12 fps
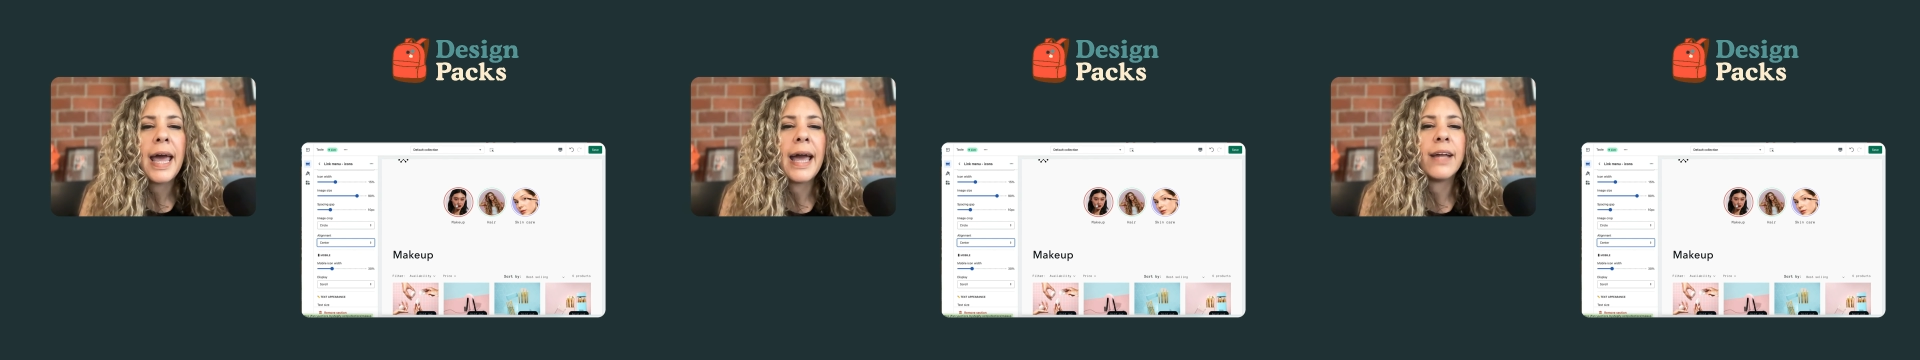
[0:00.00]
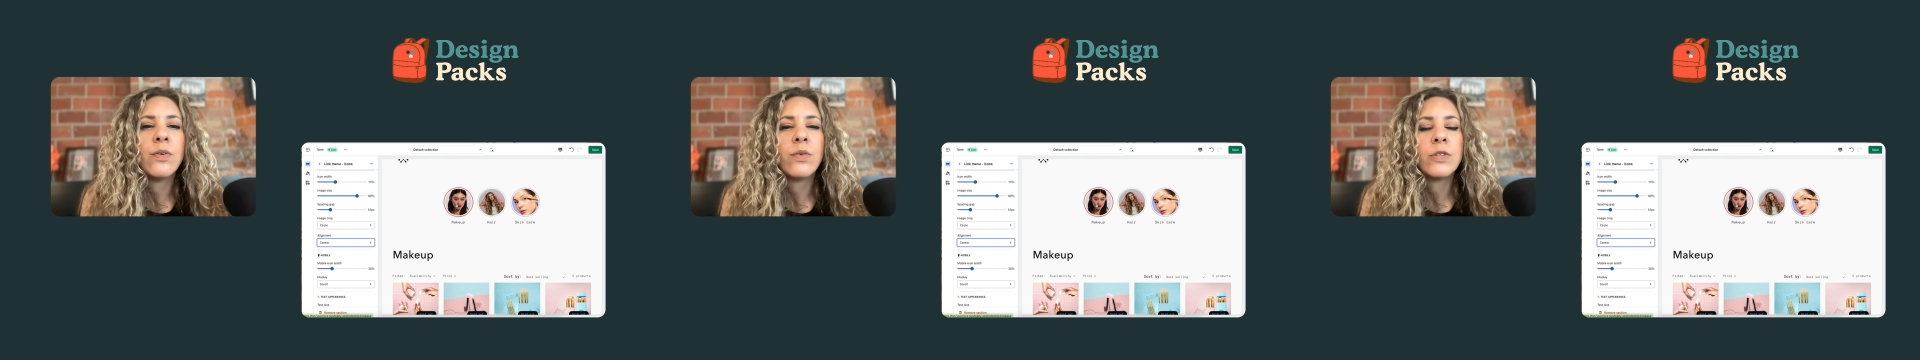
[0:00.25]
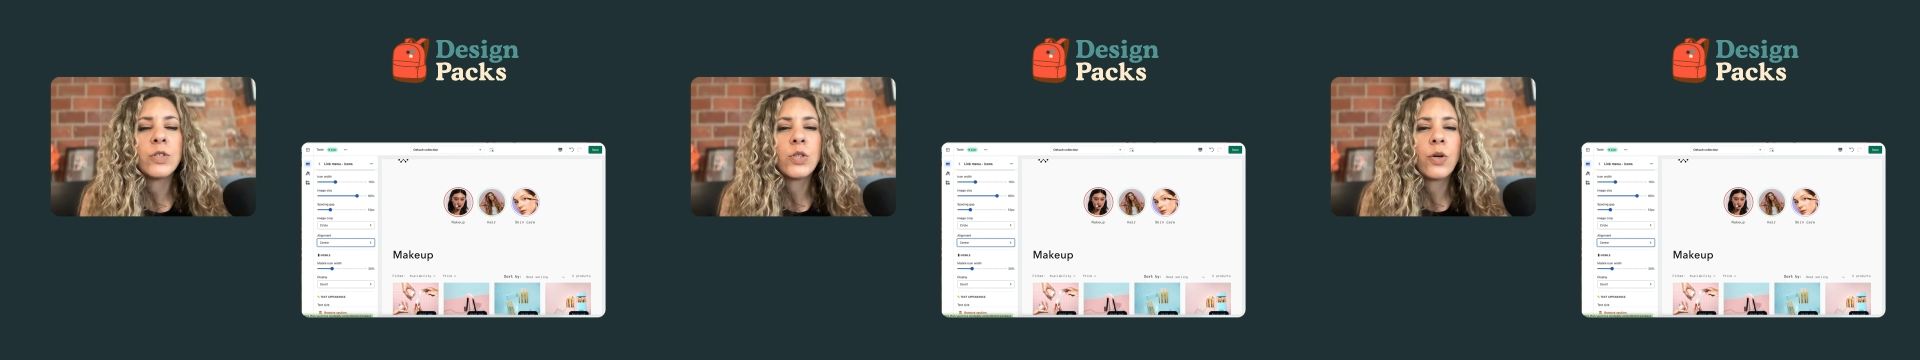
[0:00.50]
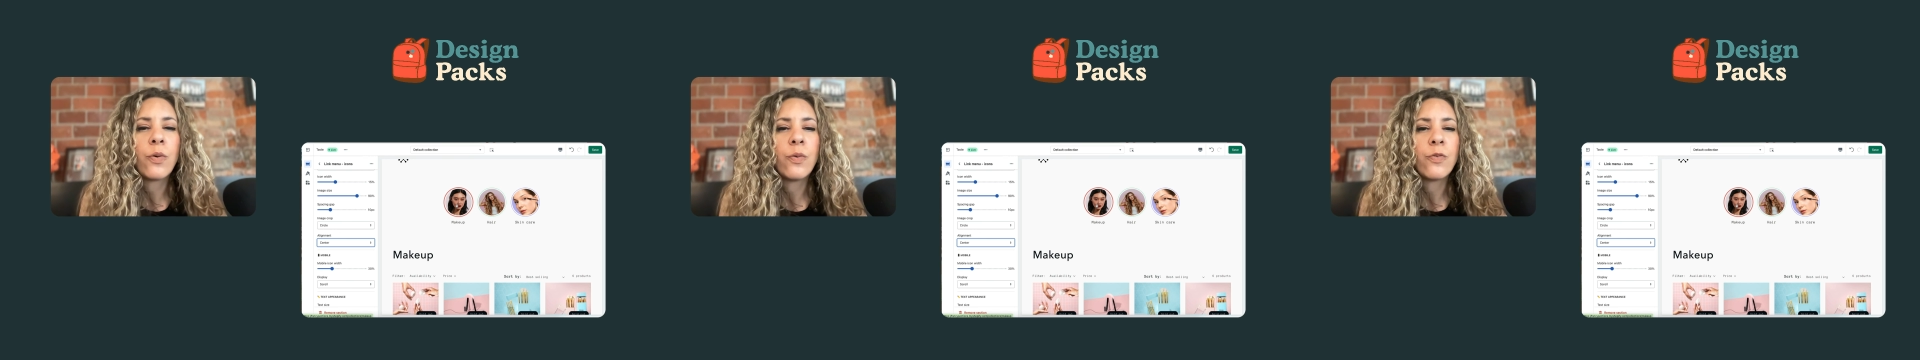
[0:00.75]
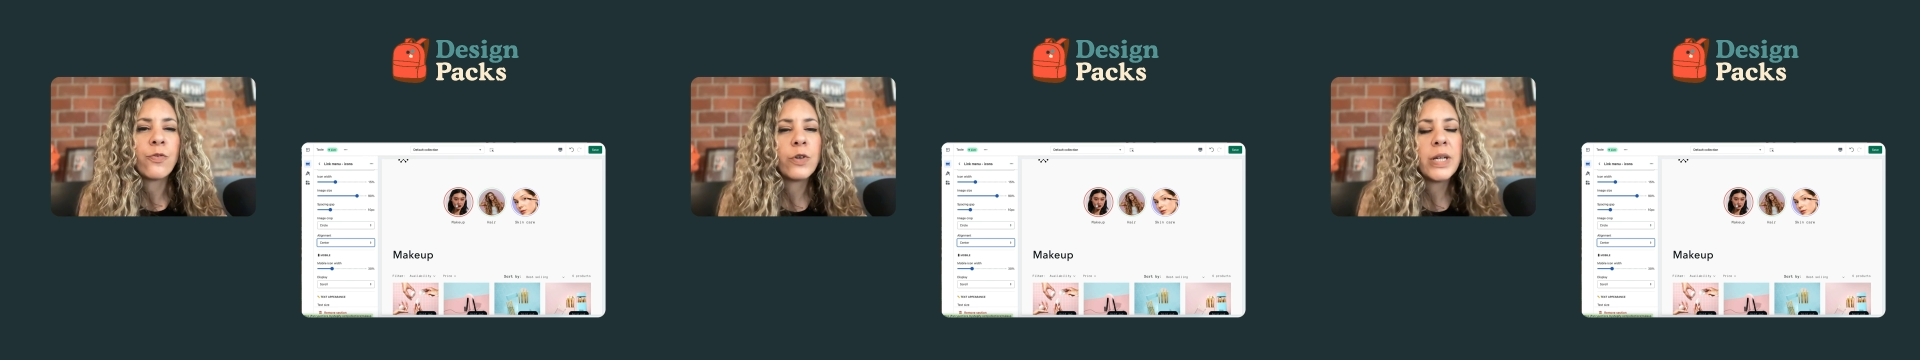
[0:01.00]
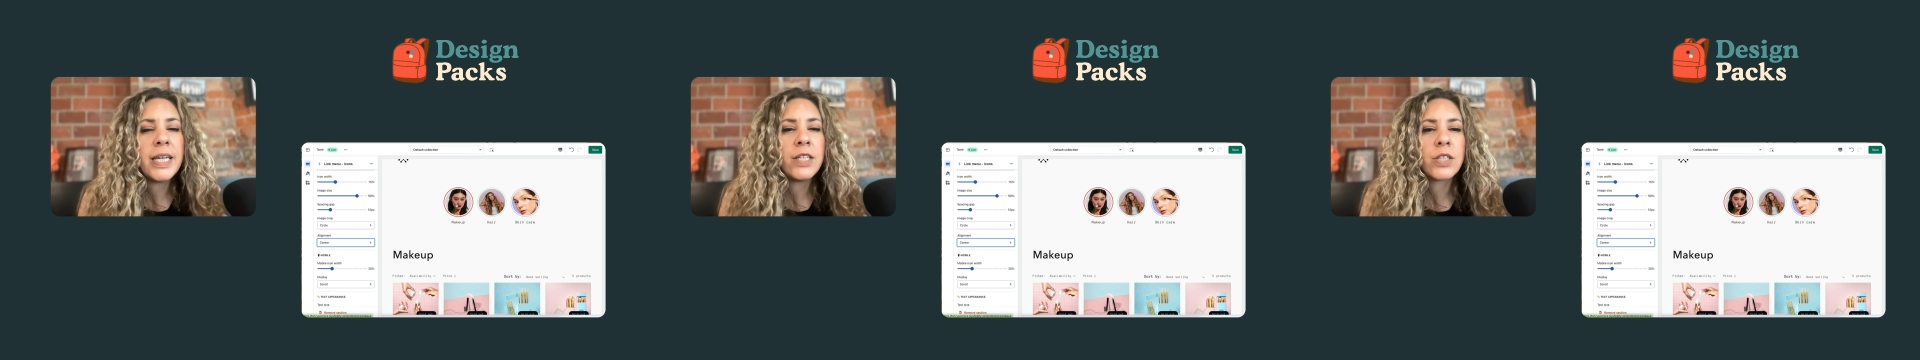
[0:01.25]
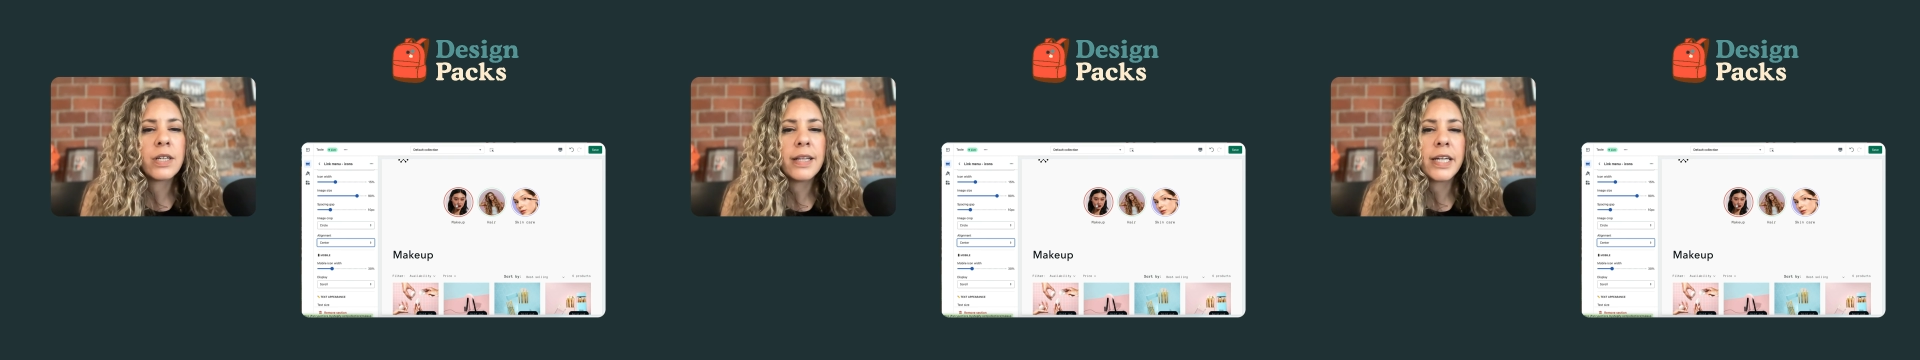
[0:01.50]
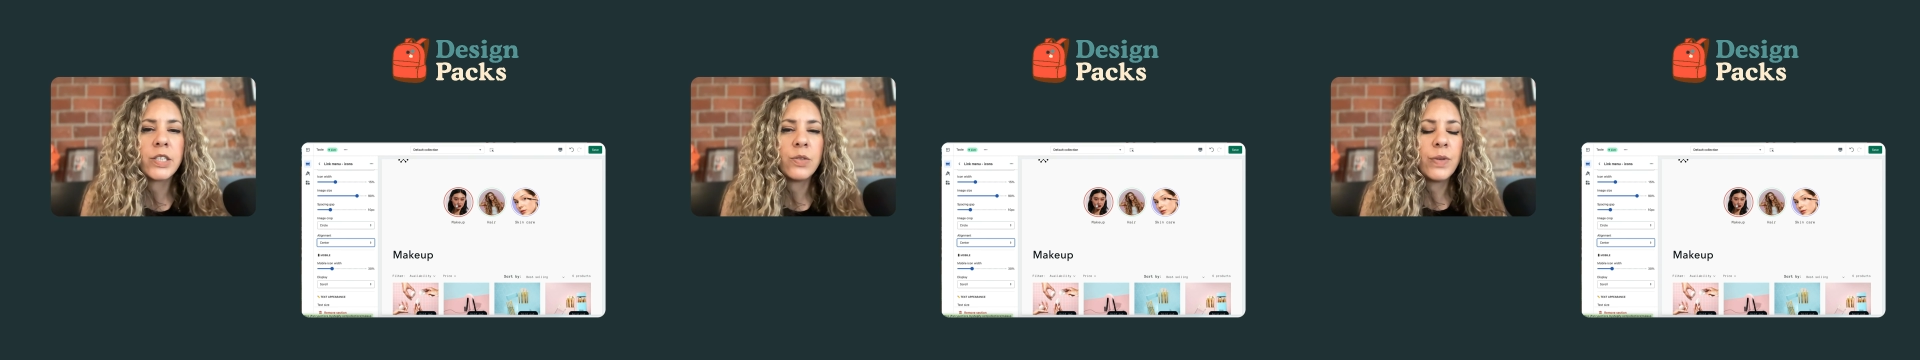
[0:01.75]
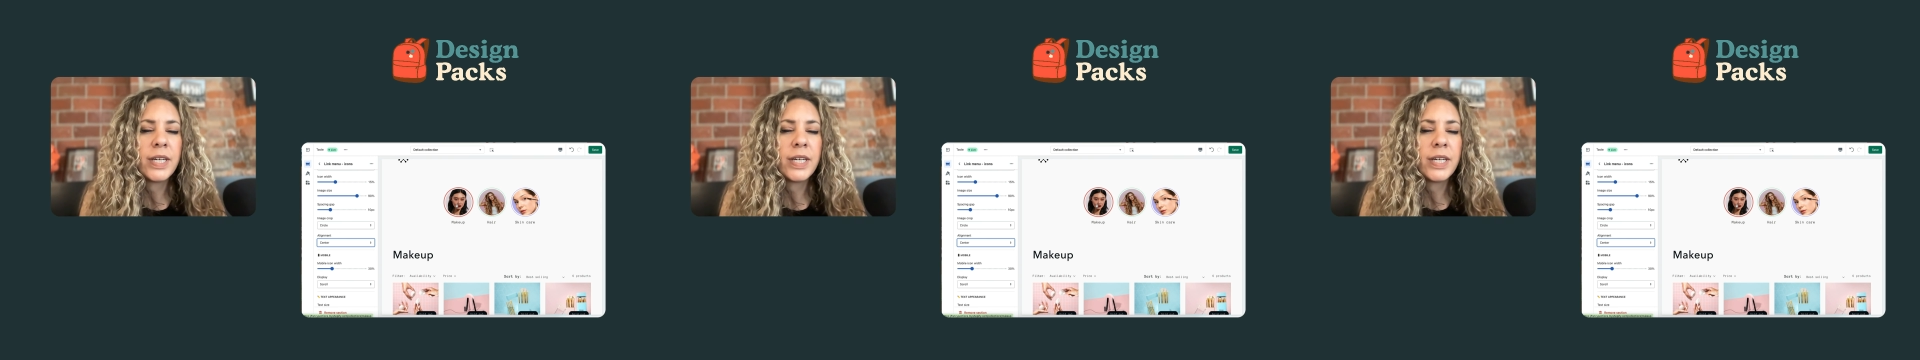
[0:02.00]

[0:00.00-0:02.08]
And so for each collection,